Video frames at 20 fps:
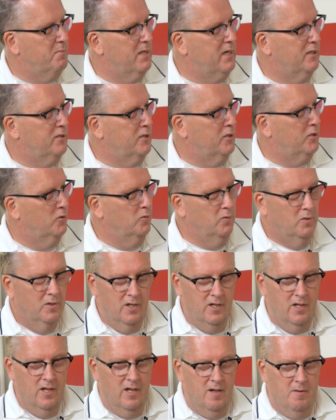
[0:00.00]
me to do,
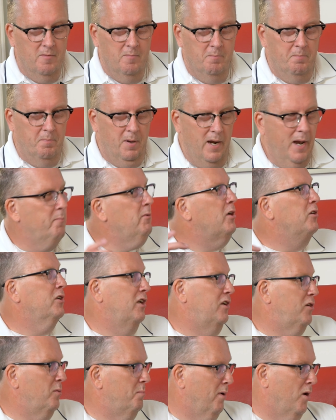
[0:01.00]
but I'm going
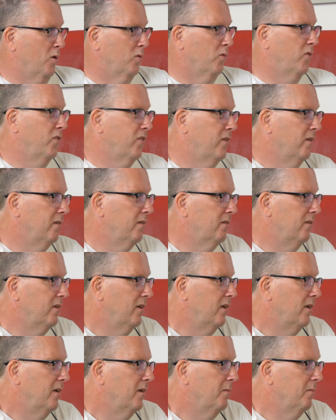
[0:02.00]
to do both.
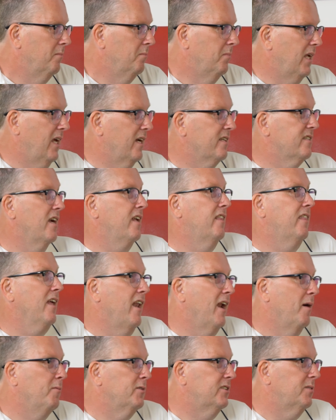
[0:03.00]
Okay. Because I
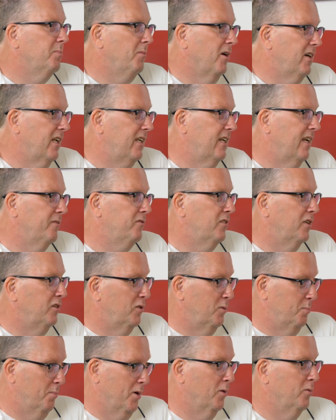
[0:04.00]
thought I was smart enough to
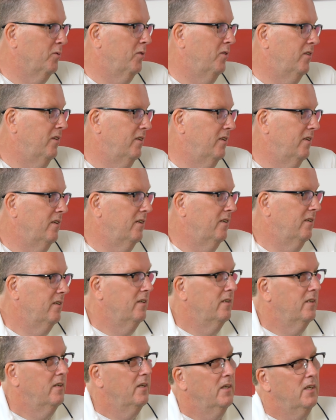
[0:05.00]
do both. Right.
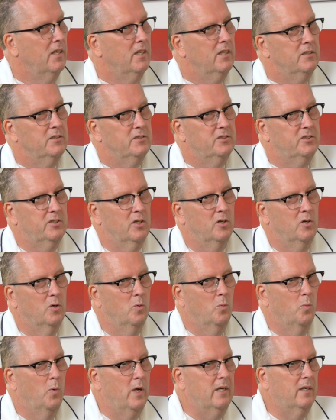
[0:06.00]
Right.
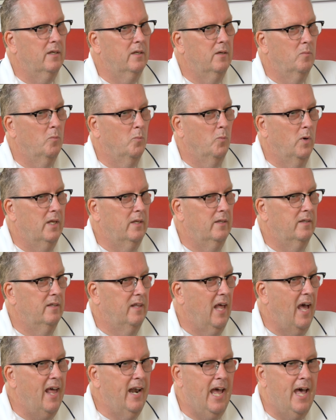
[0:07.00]
So when, when
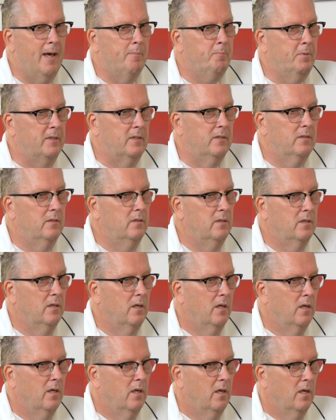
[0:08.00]
that happened,
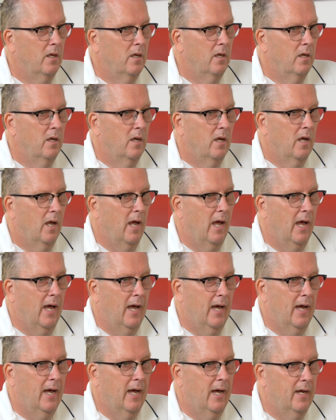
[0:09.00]

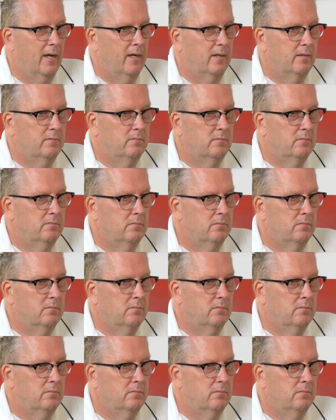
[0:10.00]
uh,